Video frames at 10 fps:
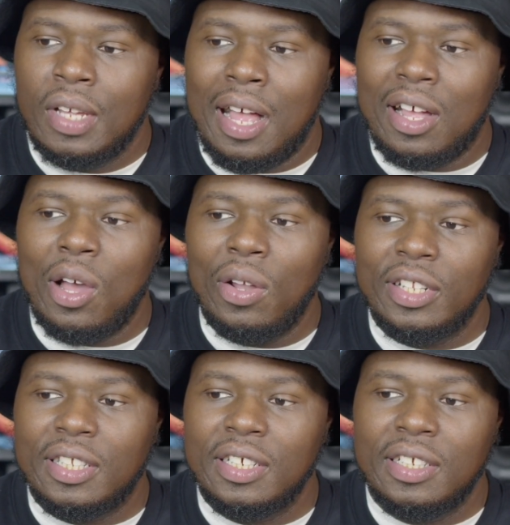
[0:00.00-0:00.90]
I call
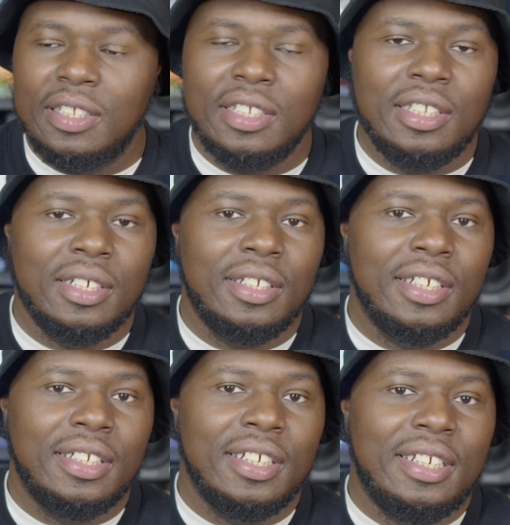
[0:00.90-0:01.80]
it
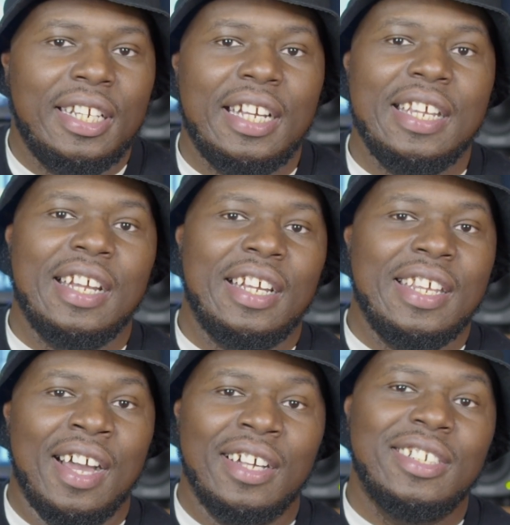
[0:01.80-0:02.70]
the Diddy and the
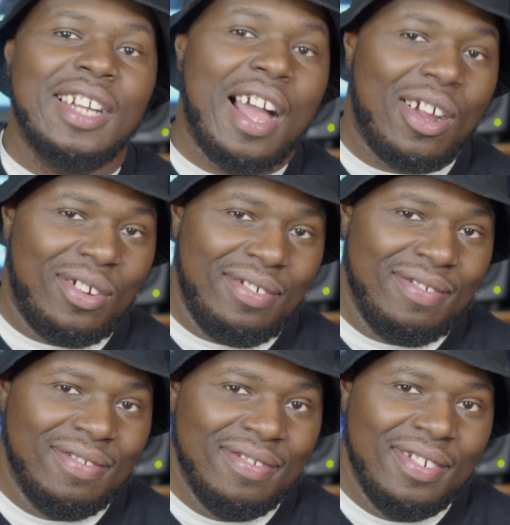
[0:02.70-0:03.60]
Young Jock.
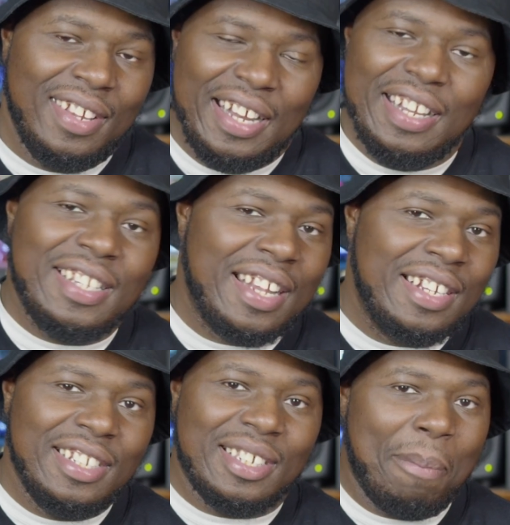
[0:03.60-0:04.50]
And this
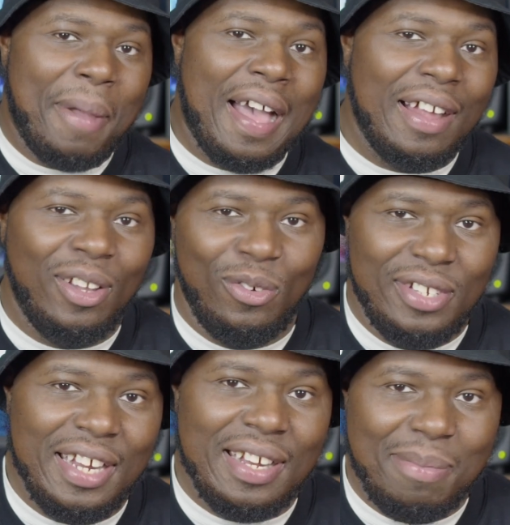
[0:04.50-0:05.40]
ain't just a pile on
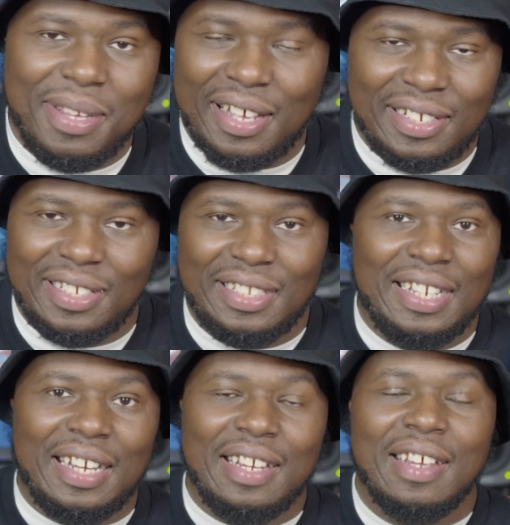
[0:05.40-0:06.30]
Diddy because it's
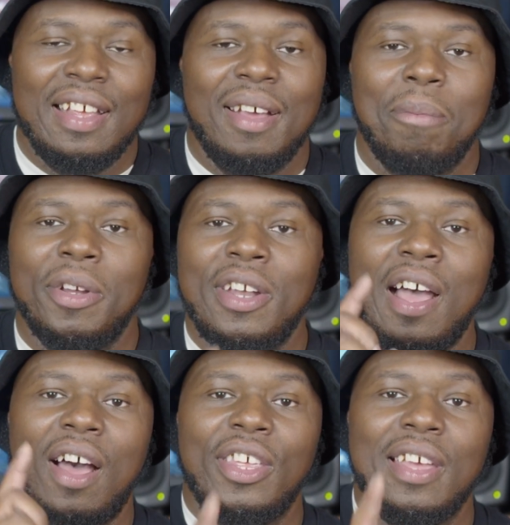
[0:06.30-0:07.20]
Diddy, but
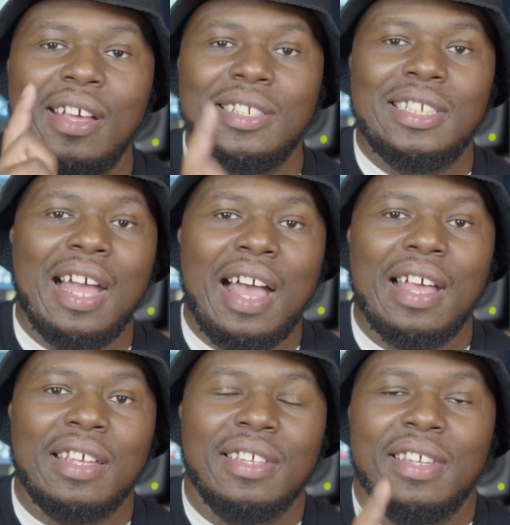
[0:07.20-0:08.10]
nah, Young
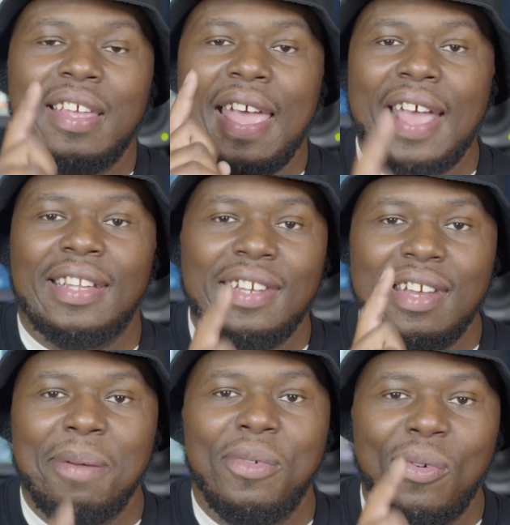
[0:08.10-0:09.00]
Jock had the
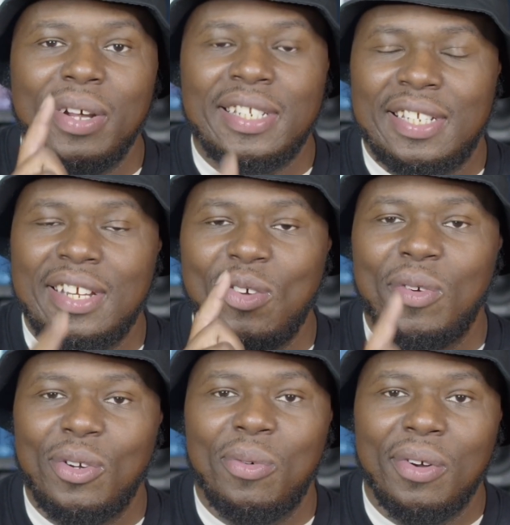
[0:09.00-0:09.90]
#1 single
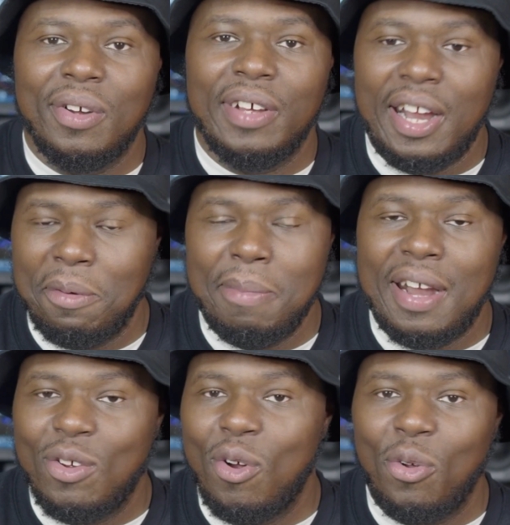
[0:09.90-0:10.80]
in the world.
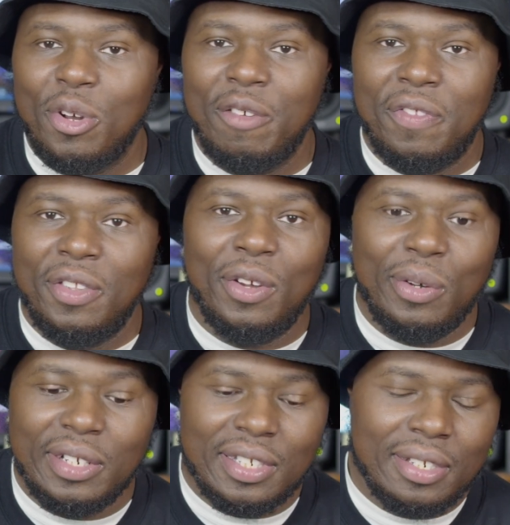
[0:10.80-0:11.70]
Everybody who old enough to know
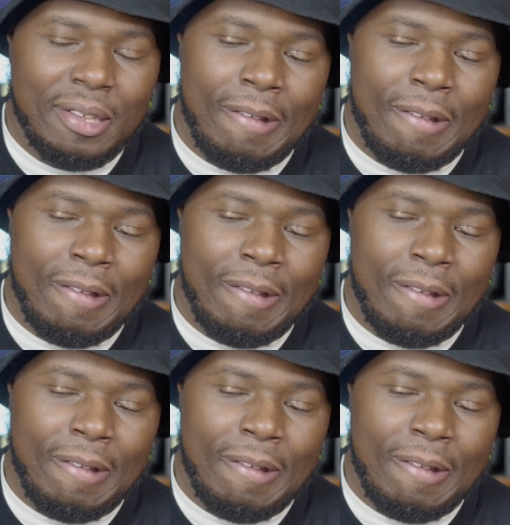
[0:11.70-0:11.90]
this.